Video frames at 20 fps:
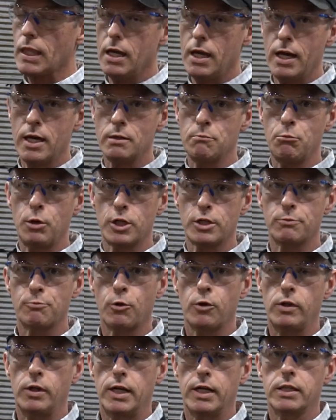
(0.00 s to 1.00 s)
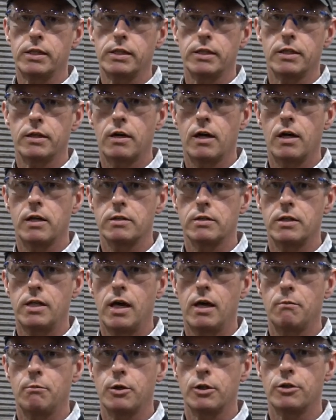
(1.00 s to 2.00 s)
and much more likely to cause
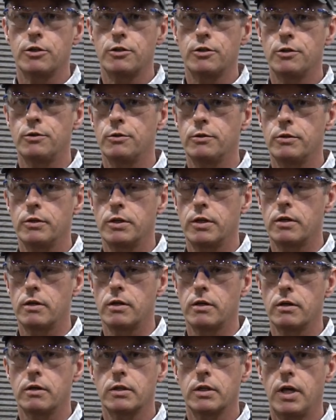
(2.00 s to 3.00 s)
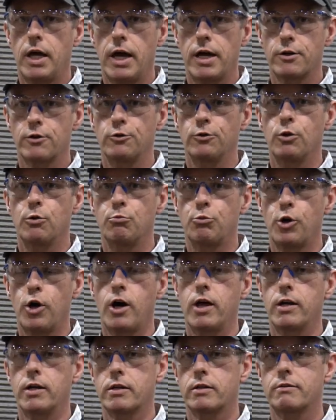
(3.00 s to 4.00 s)
damage to your actual
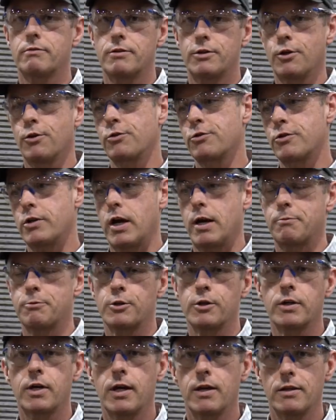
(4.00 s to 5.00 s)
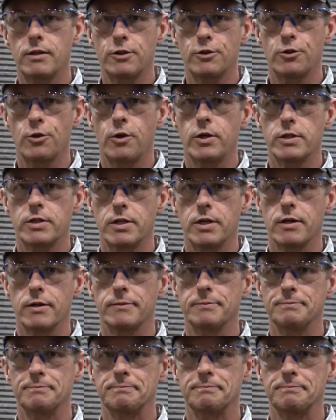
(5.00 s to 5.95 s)
product. So straps are kind of the choice here.